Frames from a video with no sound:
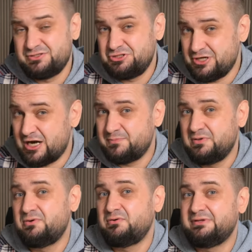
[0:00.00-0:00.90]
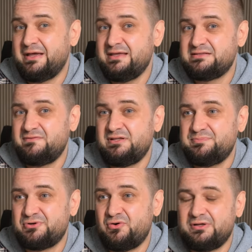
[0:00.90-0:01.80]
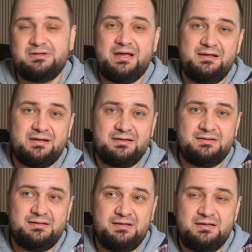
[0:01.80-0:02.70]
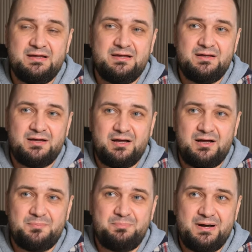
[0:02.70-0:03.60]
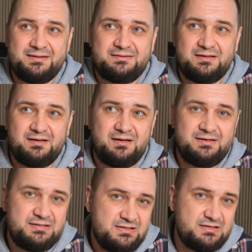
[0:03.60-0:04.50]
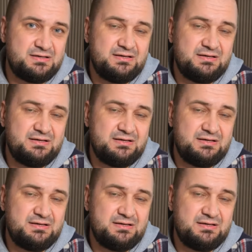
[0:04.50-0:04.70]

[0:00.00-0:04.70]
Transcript: sharp on A70 Pro and A90D, uh, but uh, here